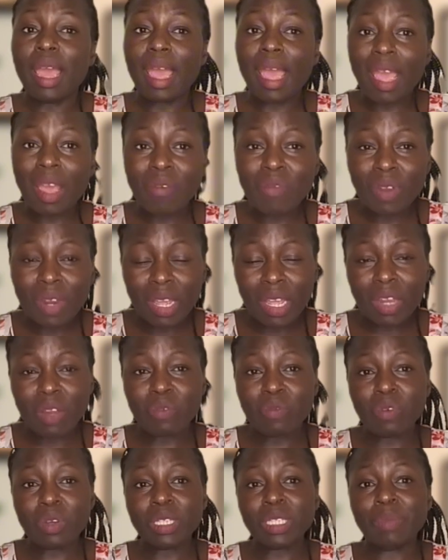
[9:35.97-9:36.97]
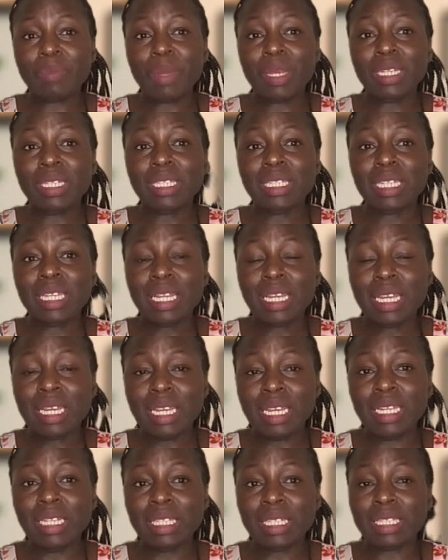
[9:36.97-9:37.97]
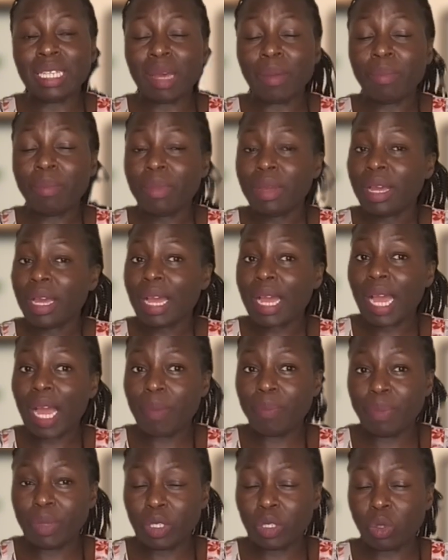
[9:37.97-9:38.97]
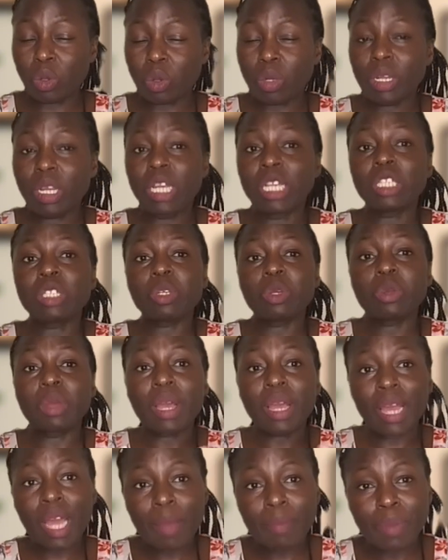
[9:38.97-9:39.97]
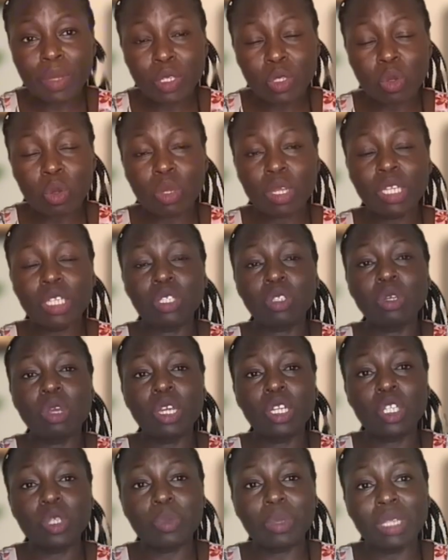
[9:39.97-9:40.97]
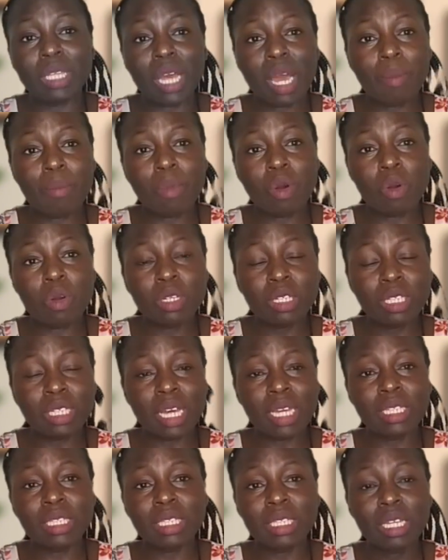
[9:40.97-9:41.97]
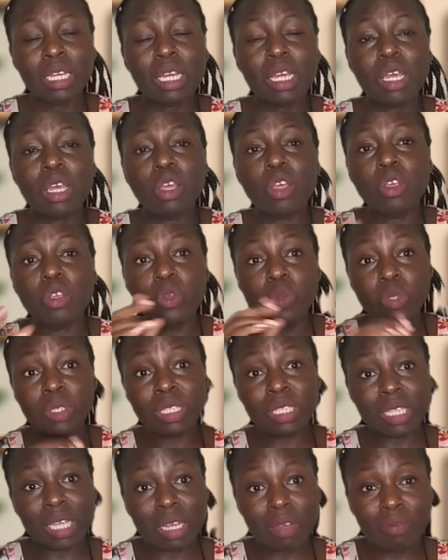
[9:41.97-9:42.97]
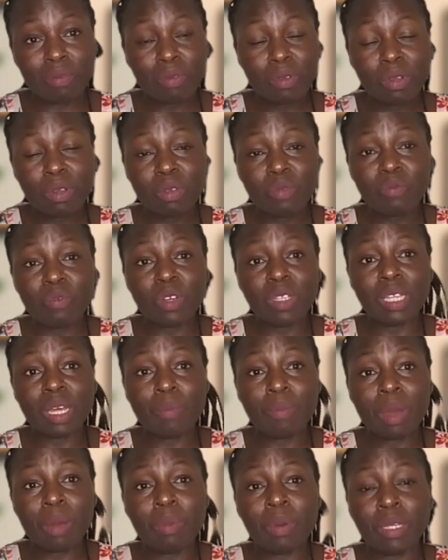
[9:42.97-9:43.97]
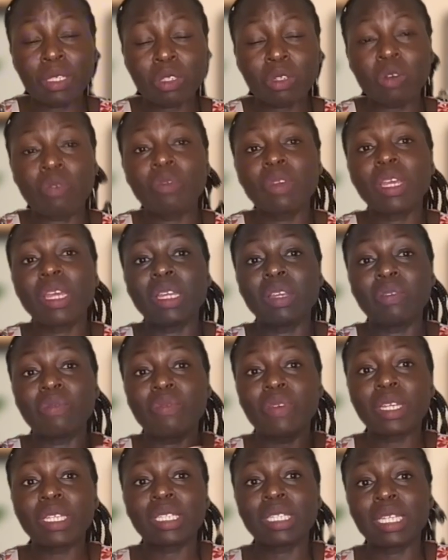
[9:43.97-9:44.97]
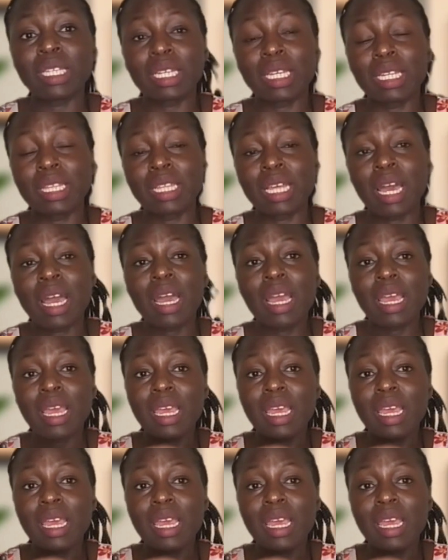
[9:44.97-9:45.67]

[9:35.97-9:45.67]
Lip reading: Every investment needs some capital, and so your capital is going to be the amount that you save for the purpose of investing in the